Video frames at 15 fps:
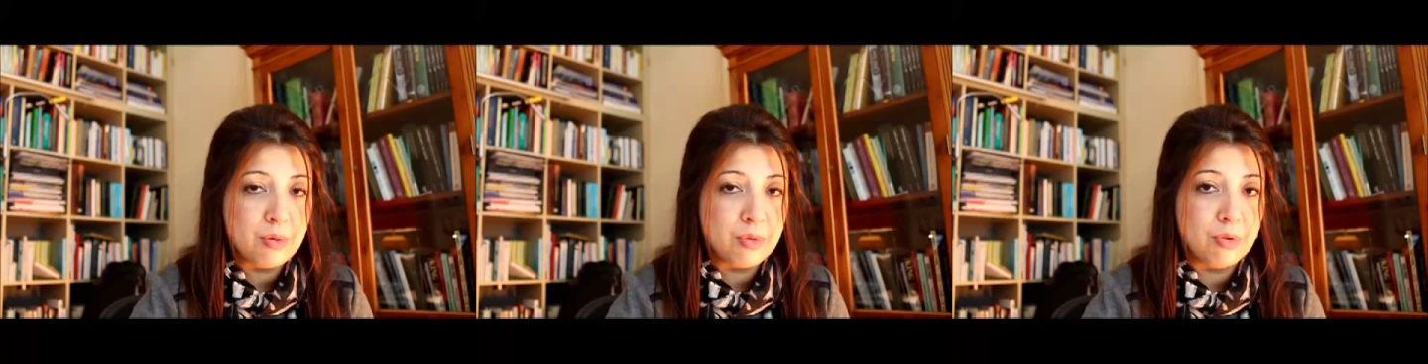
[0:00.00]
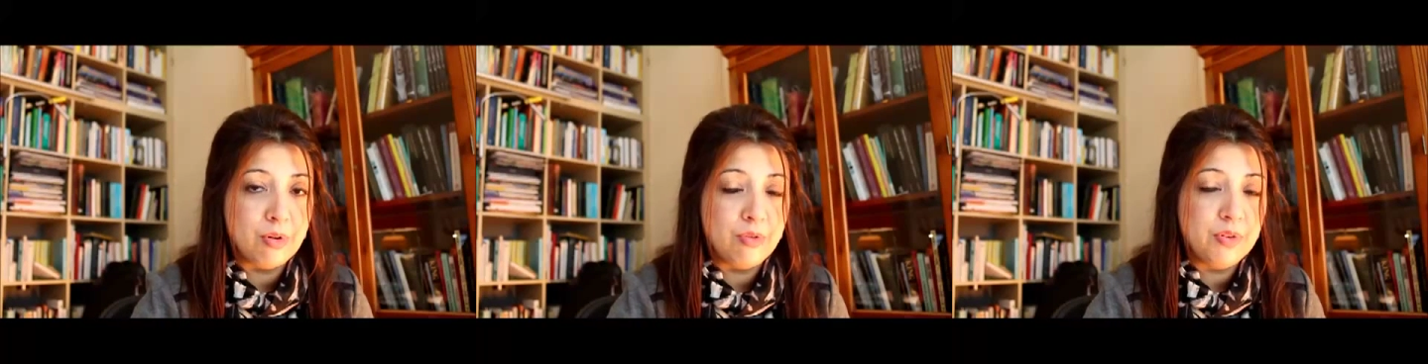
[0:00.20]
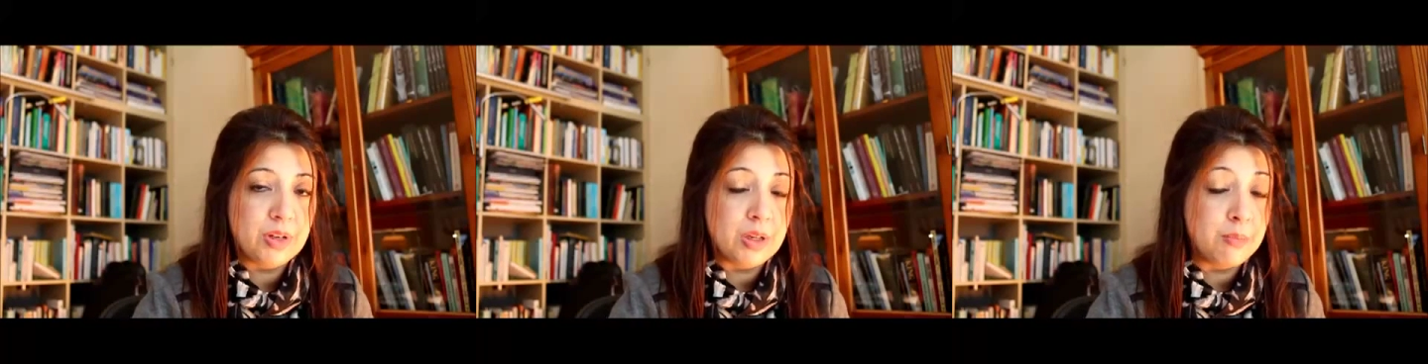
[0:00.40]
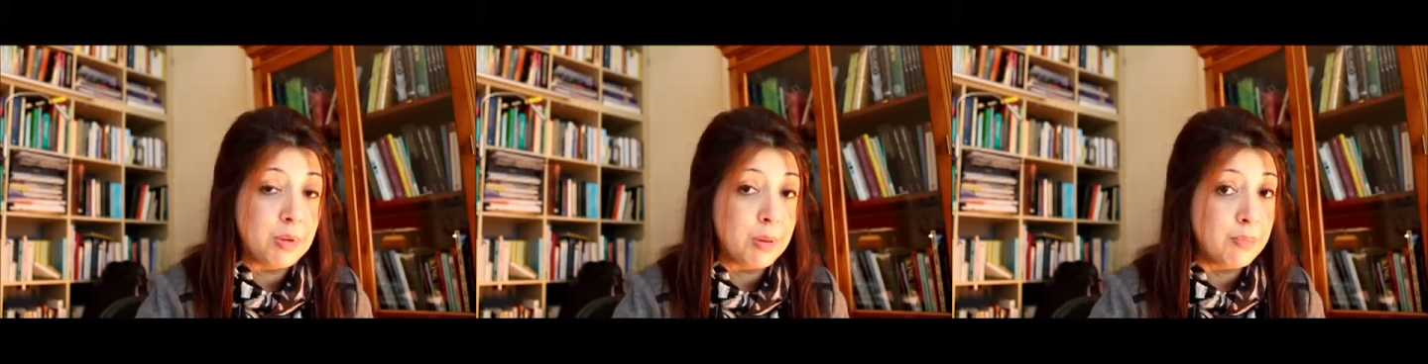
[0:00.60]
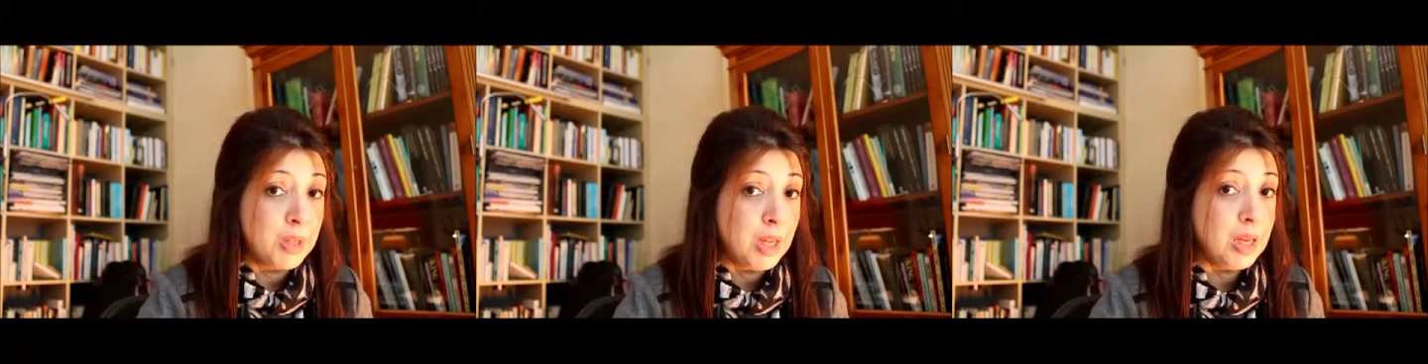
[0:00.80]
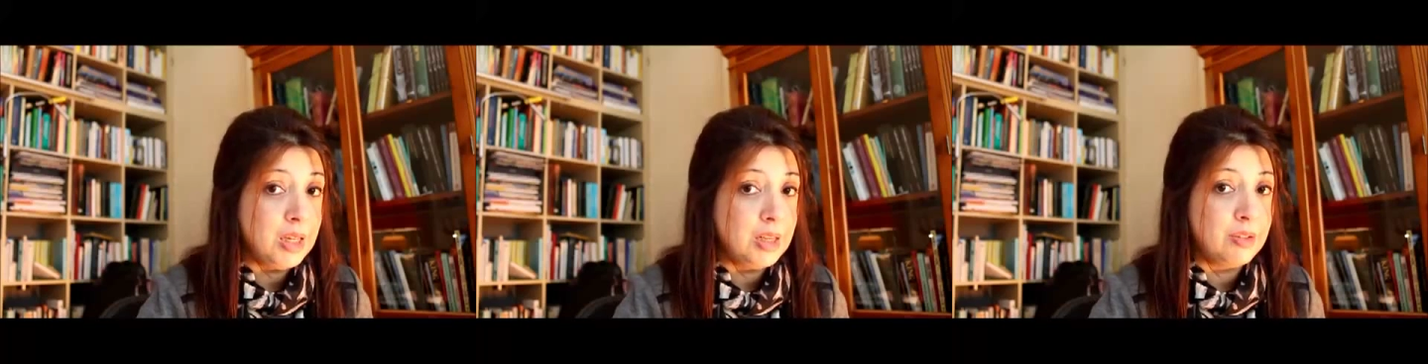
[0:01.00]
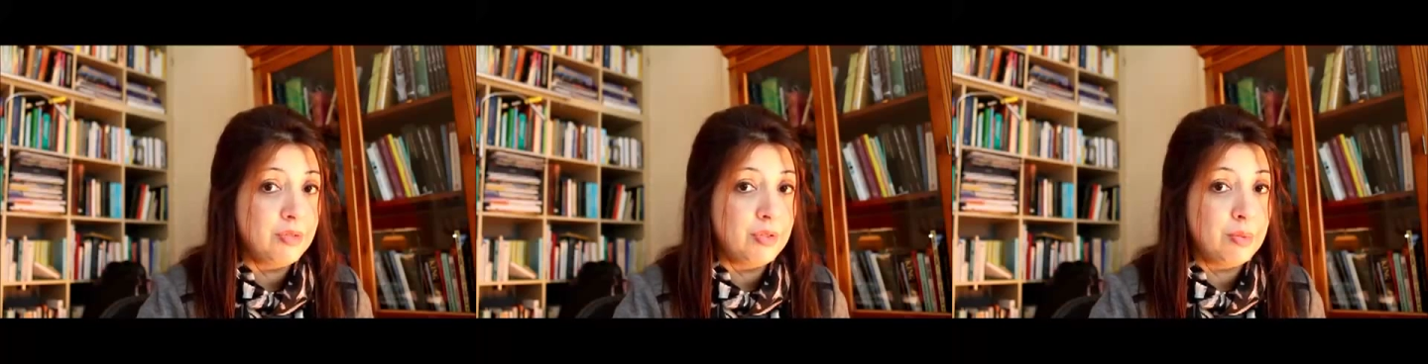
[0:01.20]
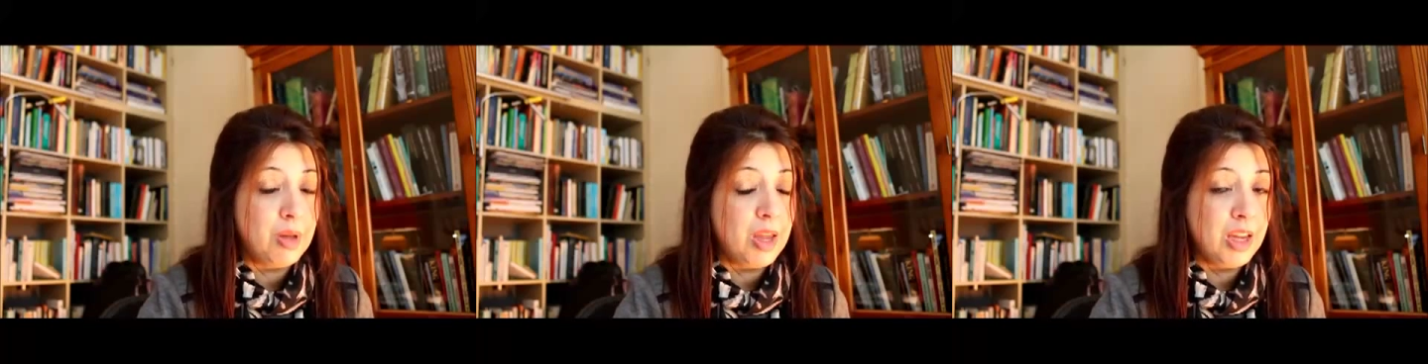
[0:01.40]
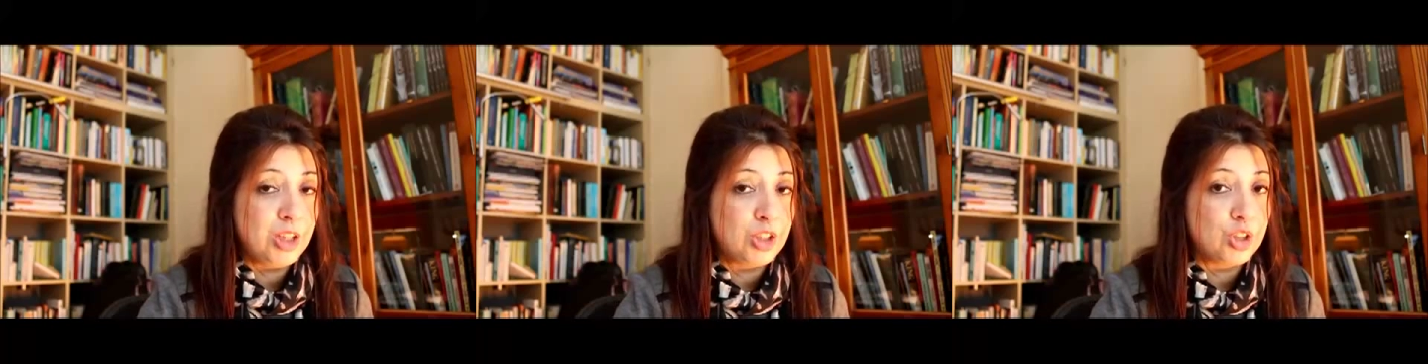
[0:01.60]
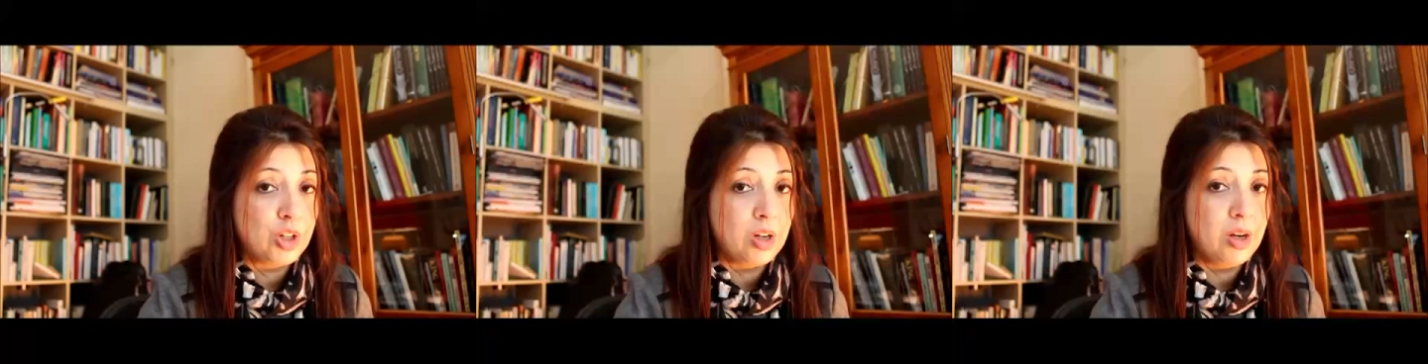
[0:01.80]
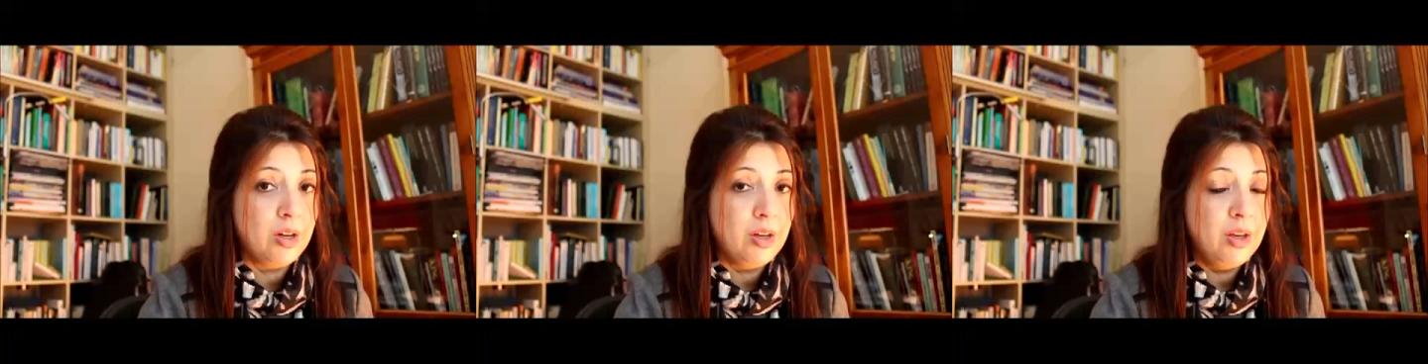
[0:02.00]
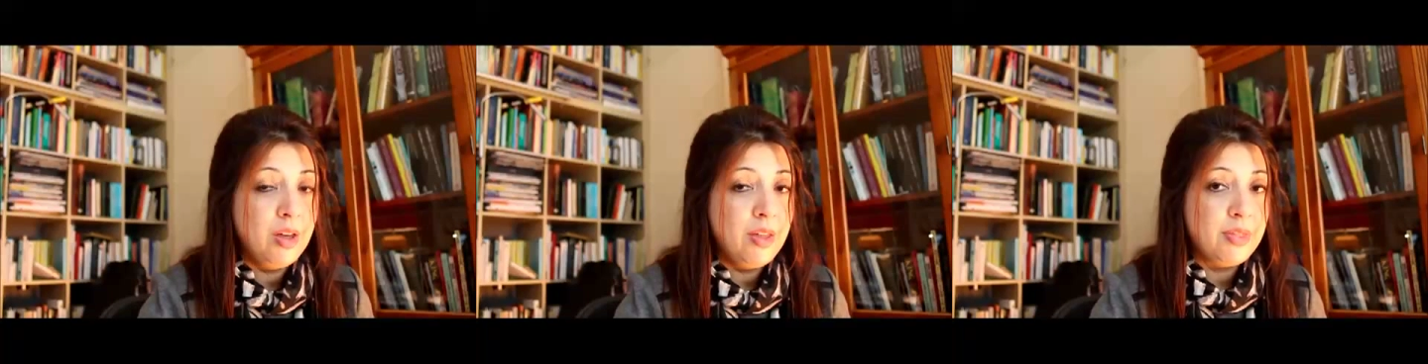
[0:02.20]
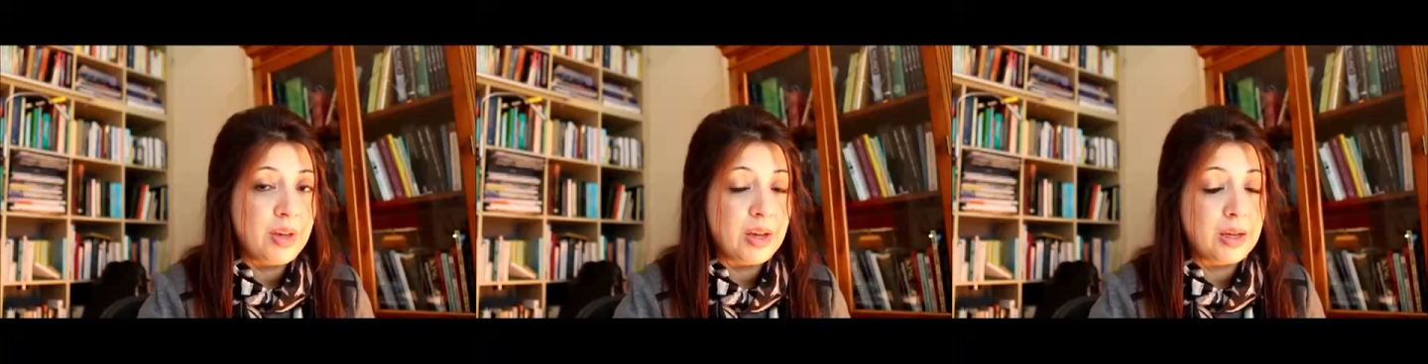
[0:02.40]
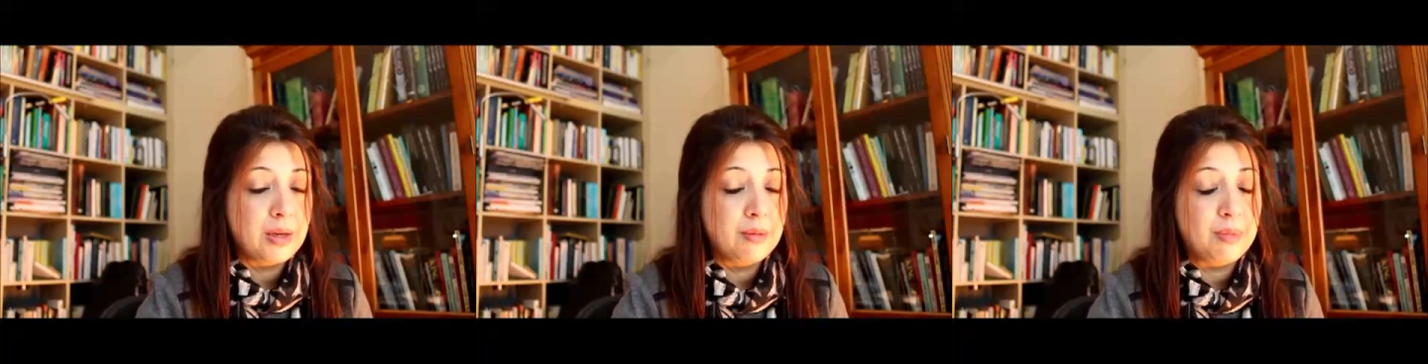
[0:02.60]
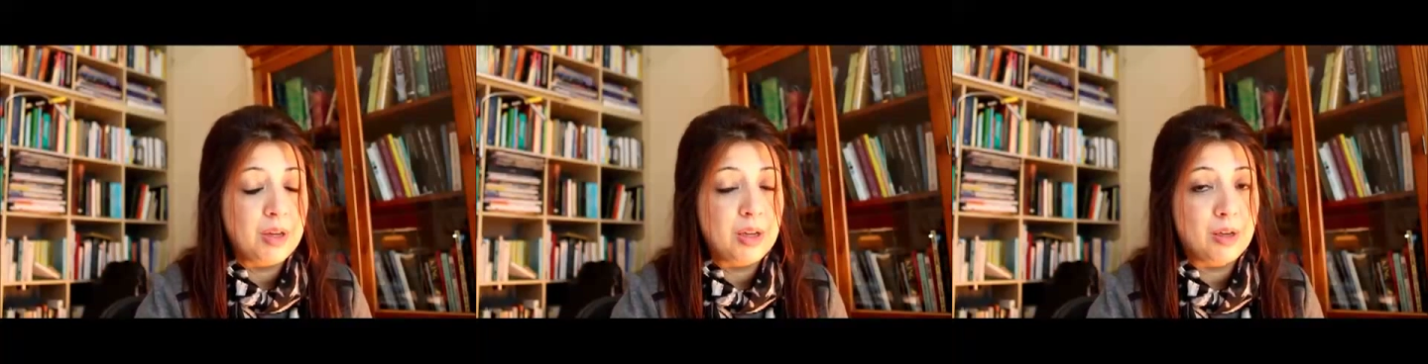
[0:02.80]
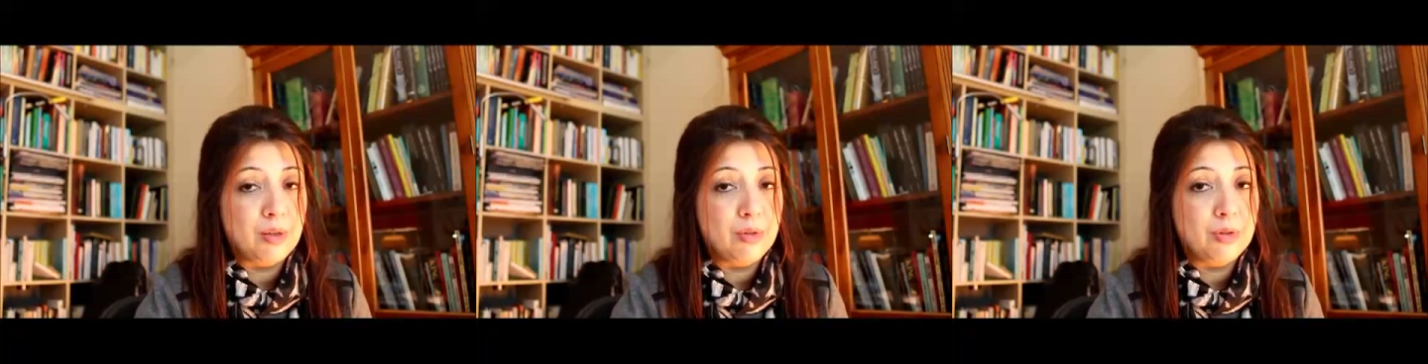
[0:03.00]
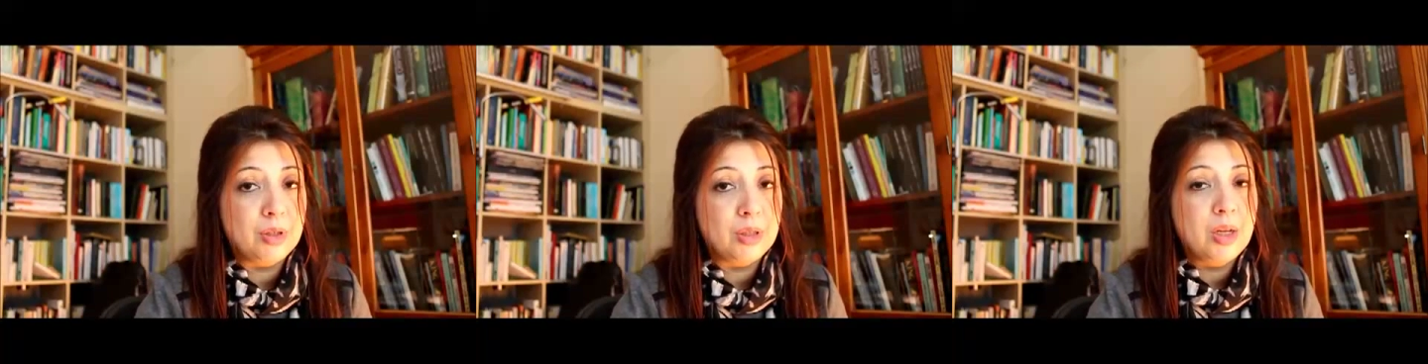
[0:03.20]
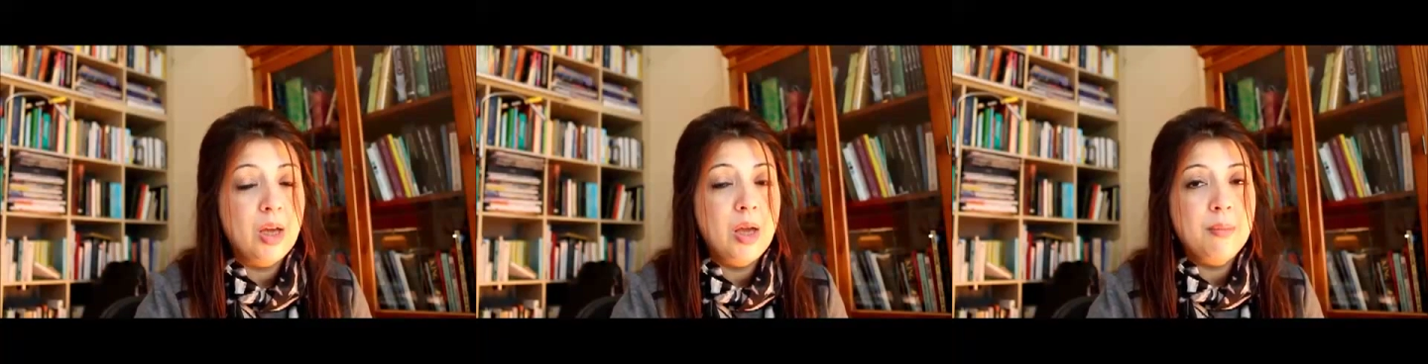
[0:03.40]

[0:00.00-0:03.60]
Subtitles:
or if it can be obtained from HR that can be included.